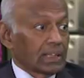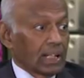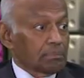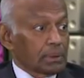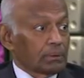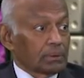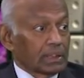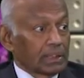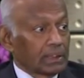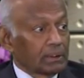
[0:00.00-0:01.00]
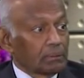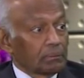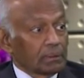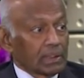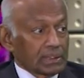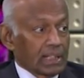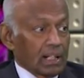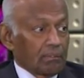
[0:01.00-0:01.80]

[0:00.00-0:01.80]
absolutely. Because there